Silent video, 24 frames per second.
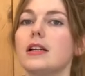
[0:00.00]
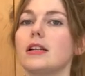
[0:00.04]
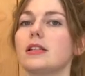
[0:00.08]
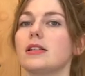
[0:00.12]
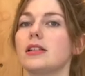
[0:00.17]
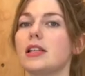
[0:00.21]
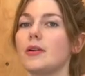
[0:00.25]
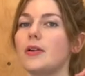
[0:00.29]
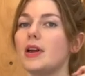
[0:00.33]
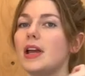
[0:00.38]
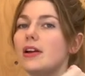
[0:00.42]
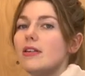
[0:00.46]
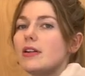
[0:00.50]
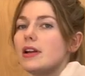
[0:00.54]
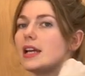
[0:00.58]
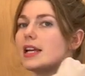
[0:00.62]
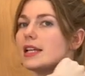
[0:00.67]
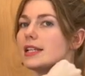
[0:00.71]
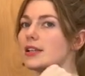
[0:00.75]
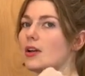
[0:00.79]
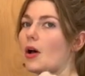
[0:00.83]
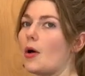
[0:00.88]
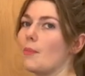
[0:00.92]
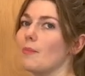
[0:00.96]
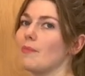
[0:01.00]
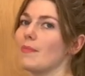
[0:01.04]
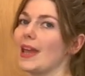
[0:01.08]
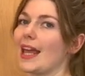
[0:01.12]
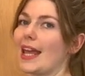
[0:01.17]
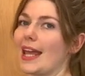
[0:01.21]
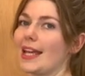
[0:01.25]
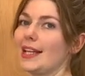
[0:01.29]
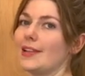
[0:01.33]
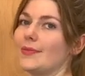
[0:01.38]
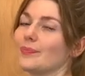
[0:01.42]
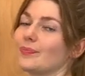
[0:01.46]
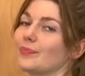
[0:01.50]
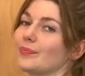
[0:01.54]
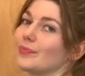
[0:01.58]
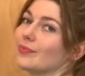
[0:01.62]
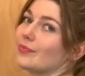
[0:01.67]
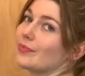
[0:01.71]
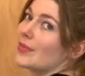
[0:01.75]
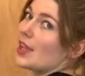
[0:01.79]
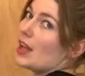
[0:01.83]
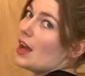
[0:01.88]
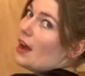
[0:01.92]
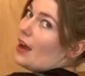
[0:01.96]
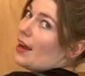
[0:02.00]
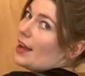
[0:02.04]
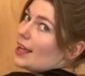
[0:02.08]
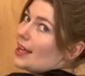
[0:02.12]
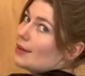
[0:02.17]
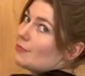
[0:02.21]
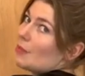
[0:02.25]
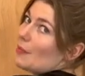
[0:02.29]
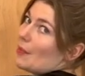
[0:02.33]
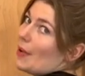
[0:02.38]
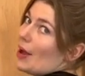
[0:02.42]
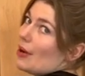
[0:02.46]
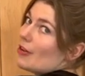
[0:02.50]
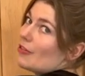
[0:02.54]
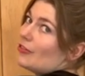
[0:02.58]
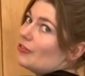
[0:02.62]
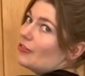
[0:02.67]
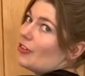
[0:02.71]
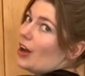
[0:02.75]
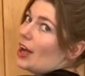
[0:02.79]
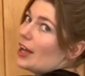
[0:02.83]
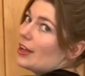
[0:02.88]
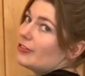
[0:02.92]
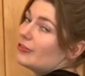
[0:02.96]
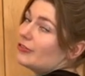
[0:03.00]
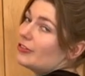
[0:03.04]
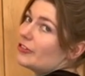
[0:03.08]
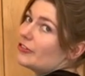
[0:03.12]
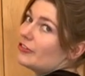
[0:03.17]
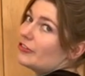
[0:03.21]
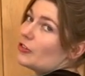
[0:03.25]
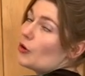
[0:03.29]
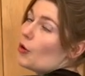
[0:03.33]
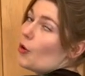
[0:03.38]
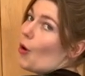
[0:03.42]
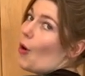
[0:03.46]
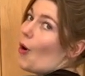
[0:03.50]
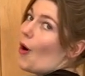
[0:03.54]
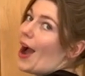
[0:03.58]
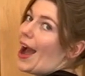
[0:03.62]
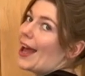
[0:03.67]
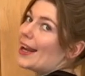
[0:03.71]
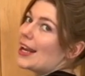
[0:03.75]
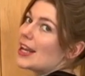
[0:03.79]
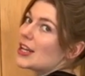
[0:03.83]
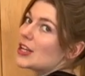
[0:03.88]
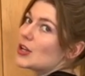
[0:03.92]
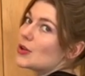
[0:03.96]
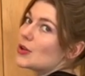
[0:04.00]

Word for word: So here it is on me. I am about five foot four and a